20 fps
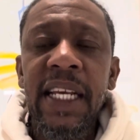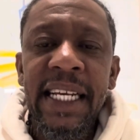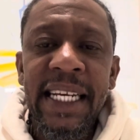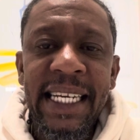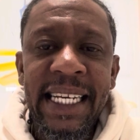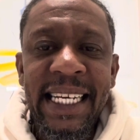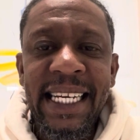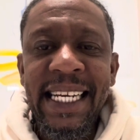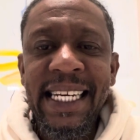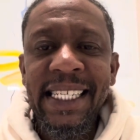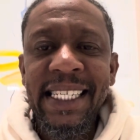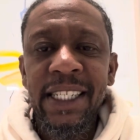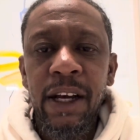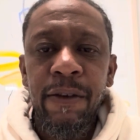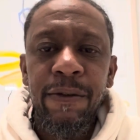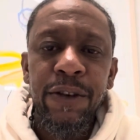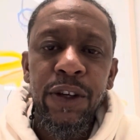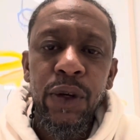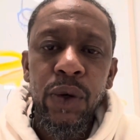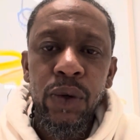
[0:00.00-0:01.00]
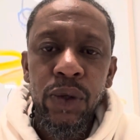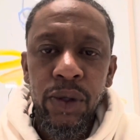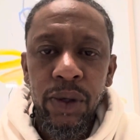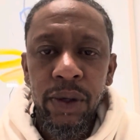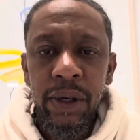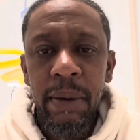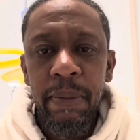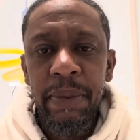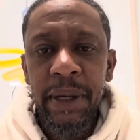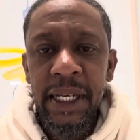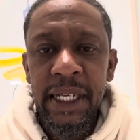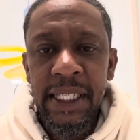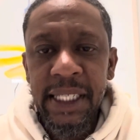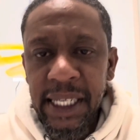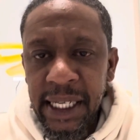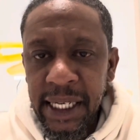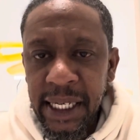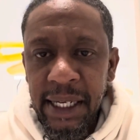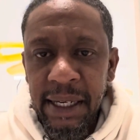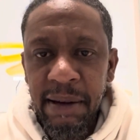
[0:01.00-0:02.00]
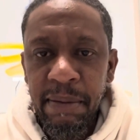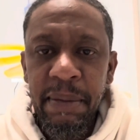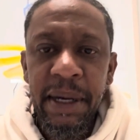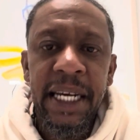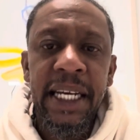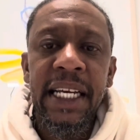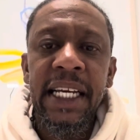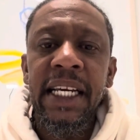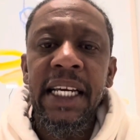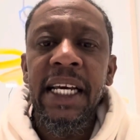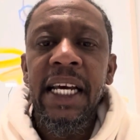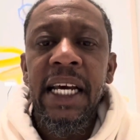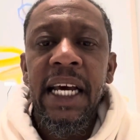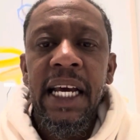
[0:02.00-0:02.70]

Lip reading: ease of user ability, meaning